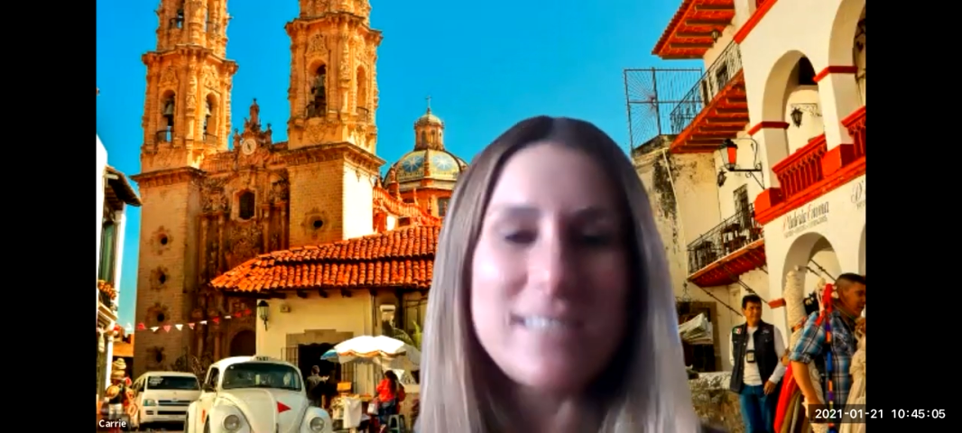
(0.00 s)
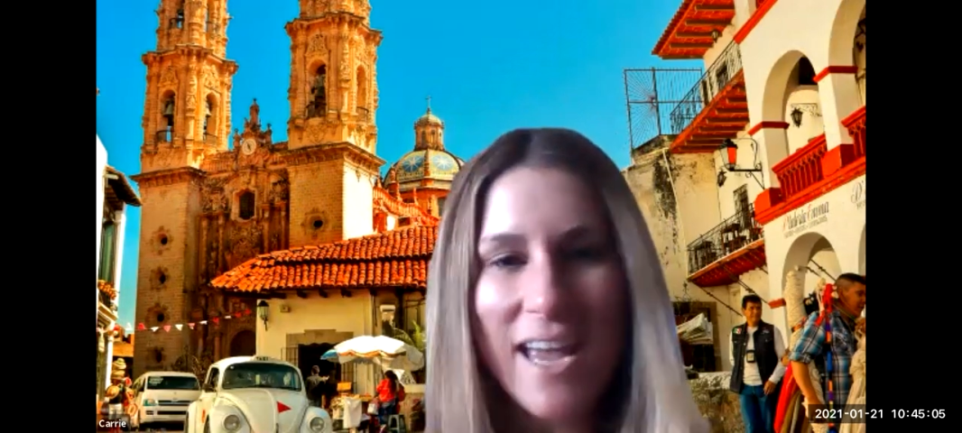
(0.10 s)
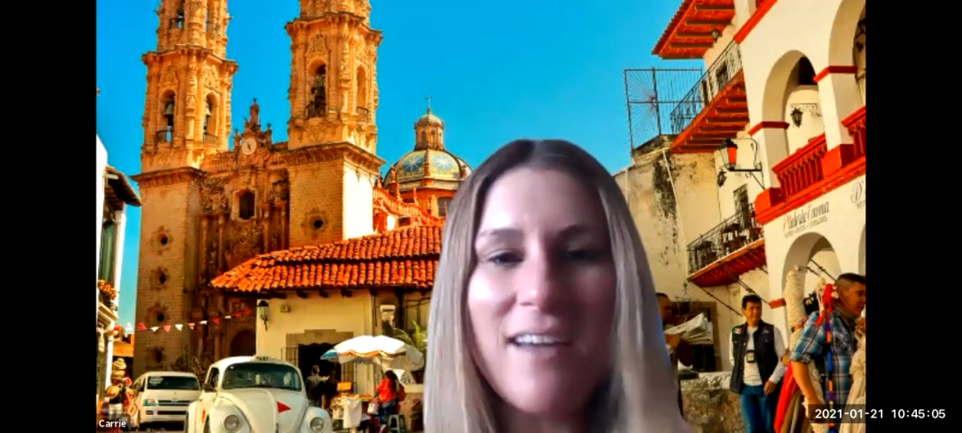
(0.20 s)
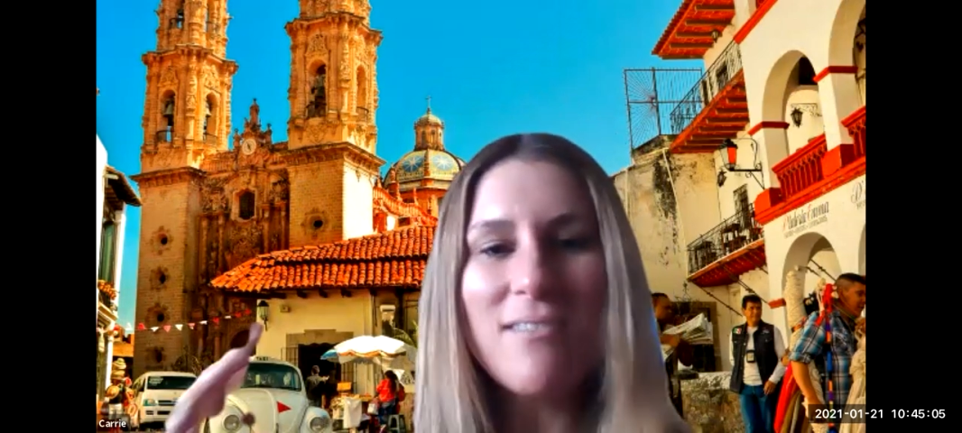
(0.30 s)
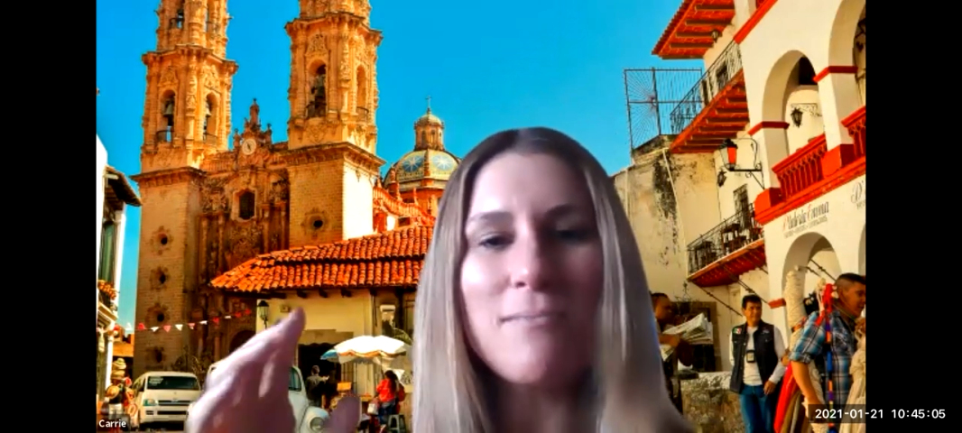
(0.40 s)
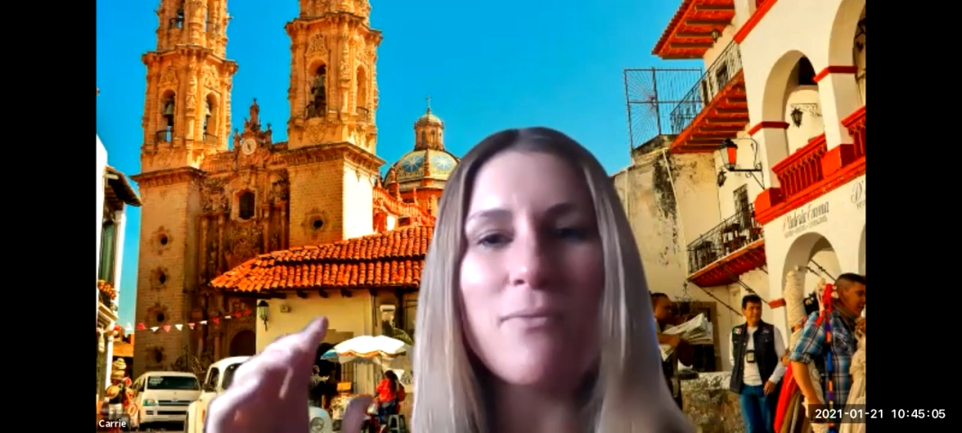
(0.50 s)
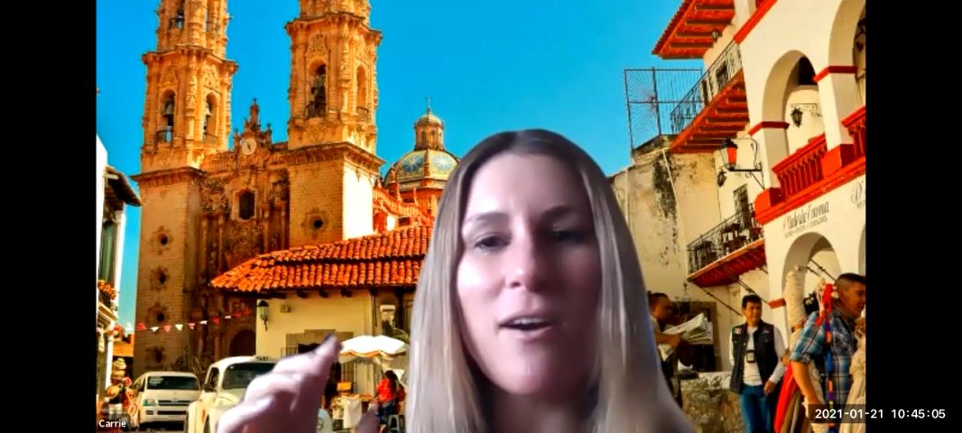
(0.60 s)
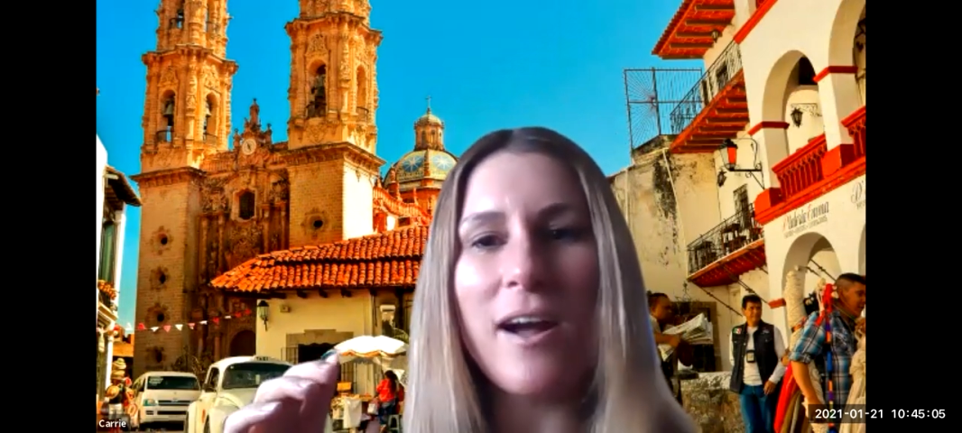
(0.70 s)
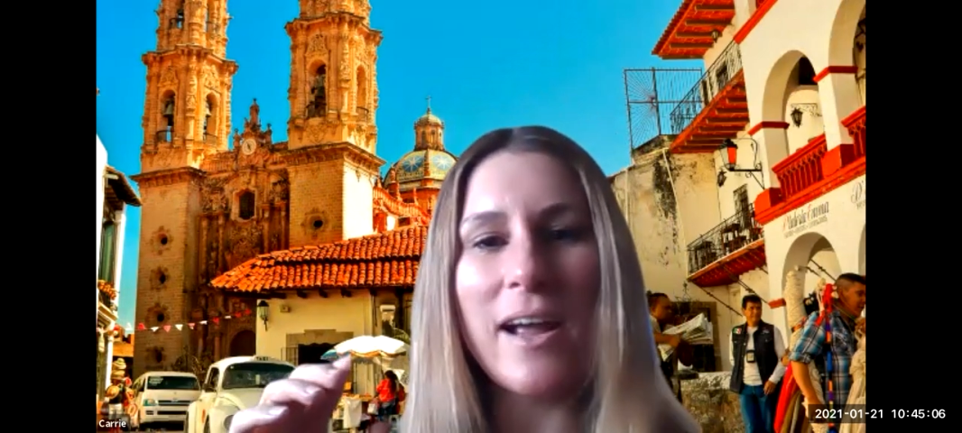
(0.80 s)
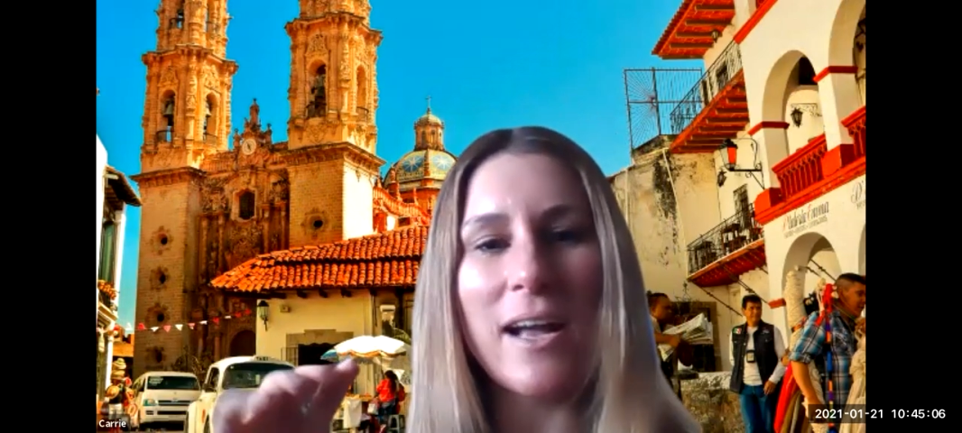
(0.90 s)
Dave and
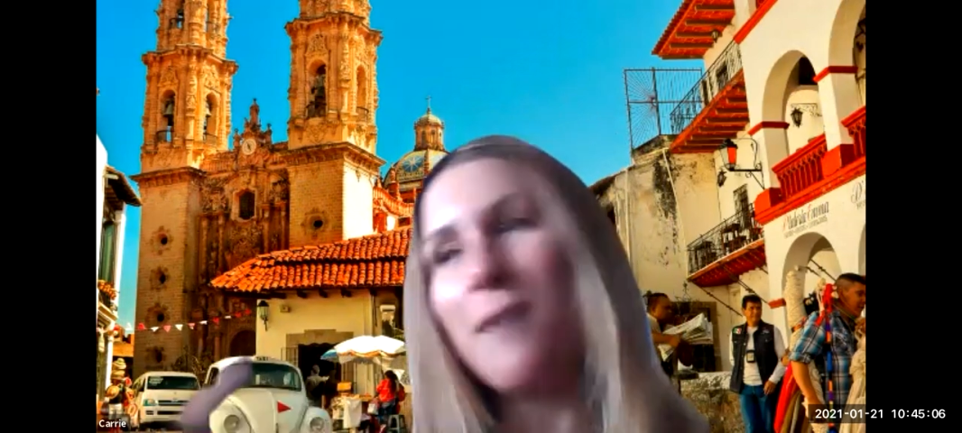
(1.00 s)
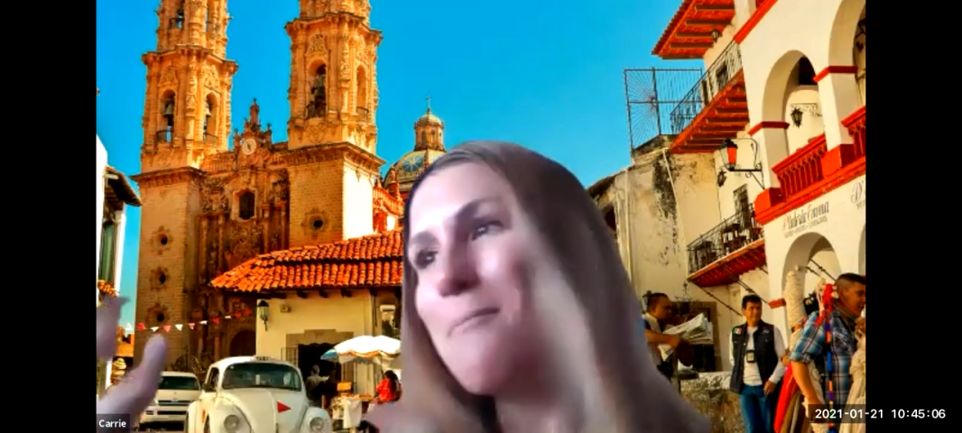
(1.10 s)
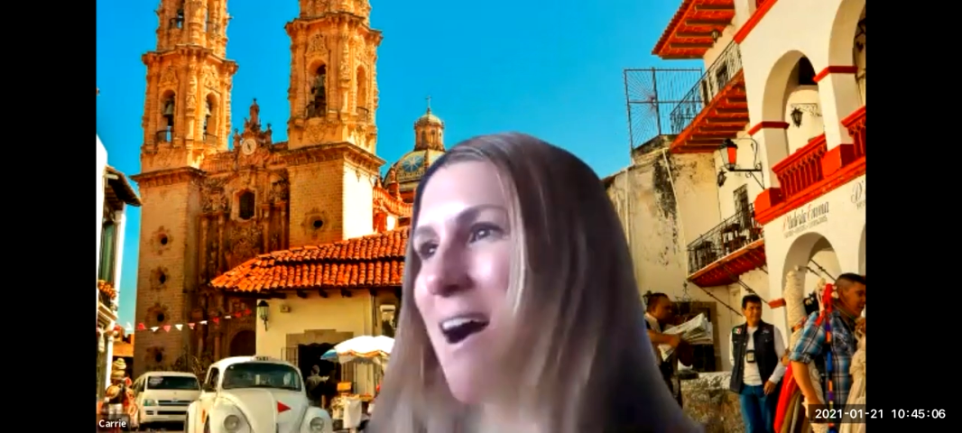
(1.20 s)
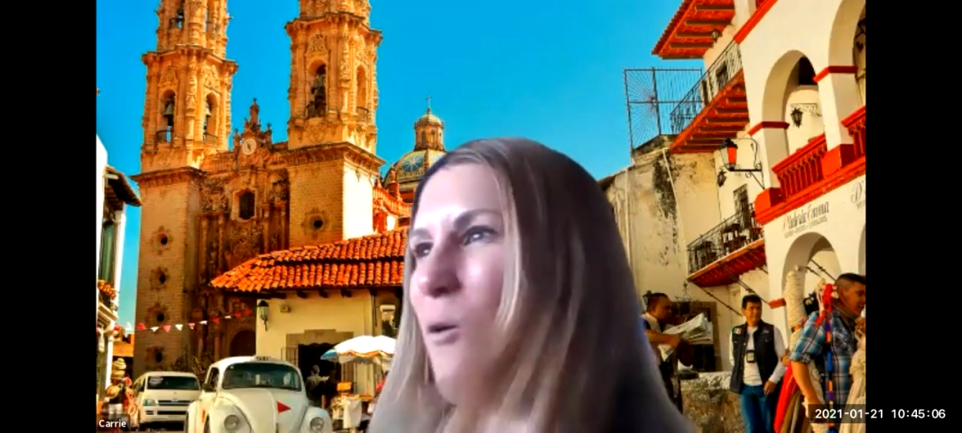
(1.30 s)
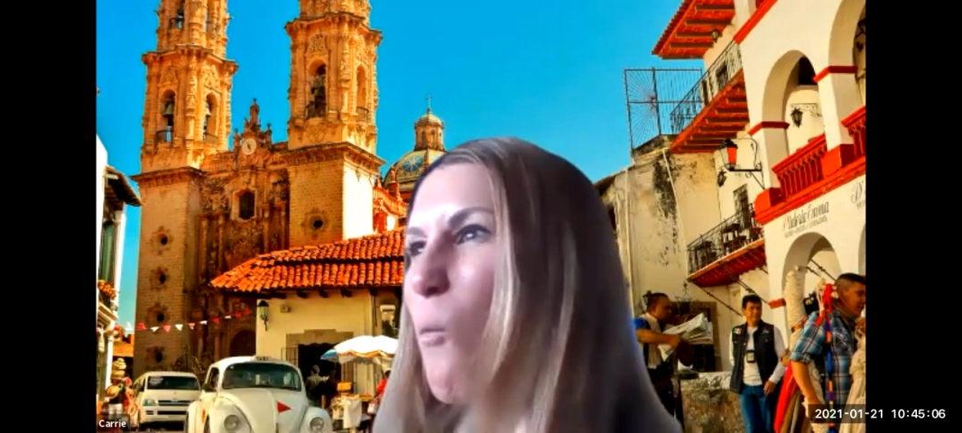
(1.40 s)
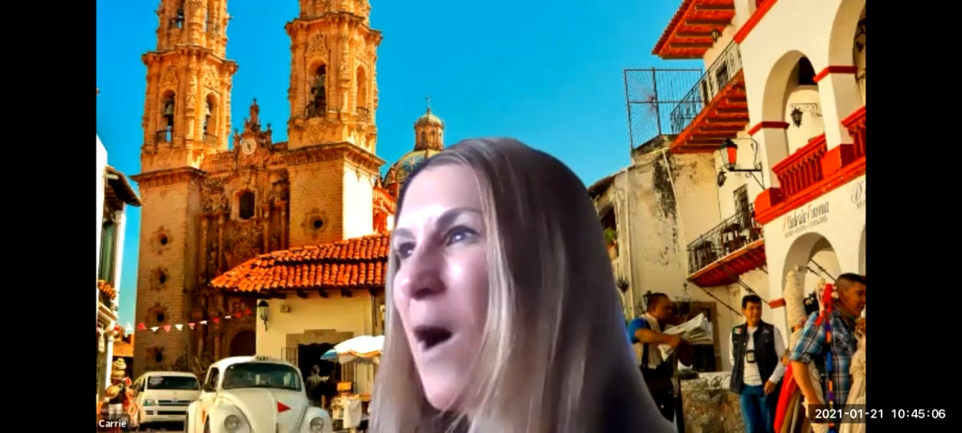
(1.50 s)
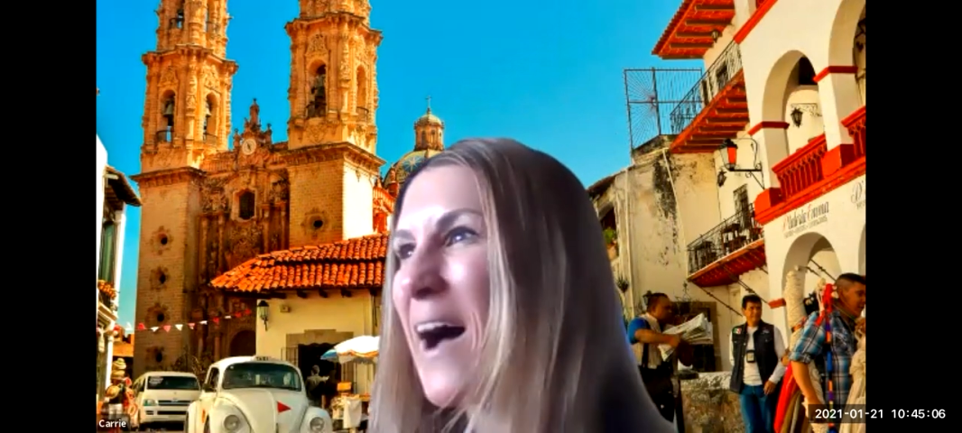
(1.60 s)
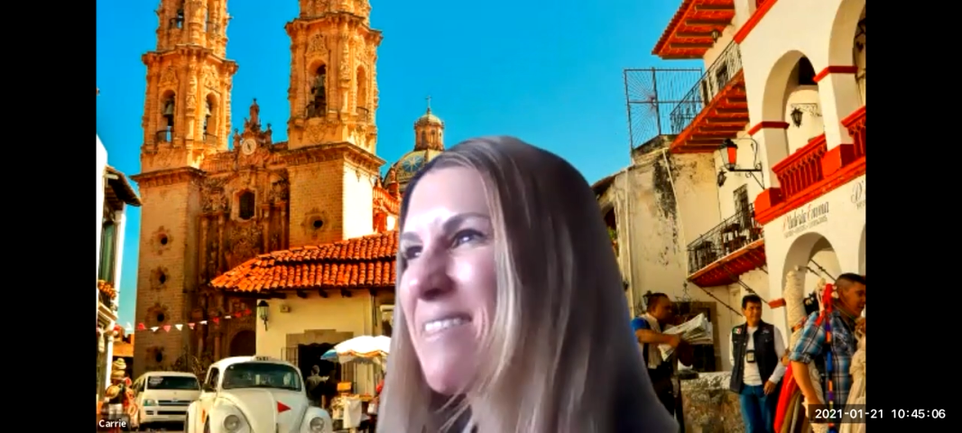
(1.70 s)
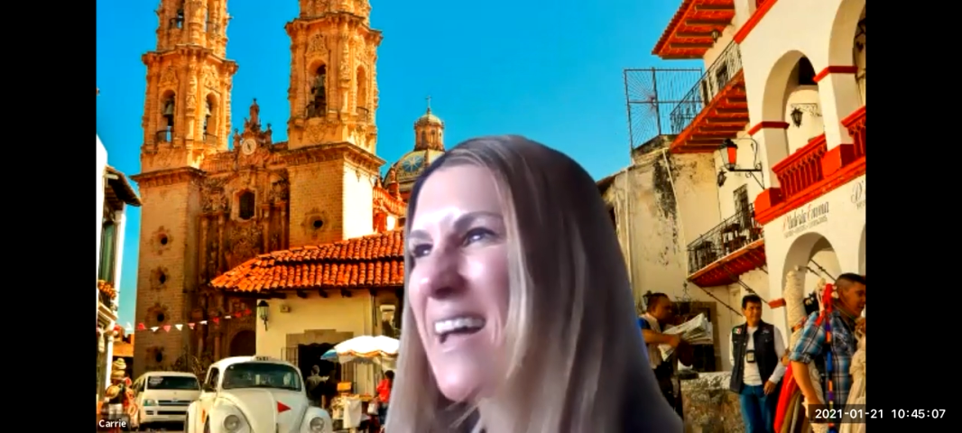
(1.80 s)
Brian come out, what?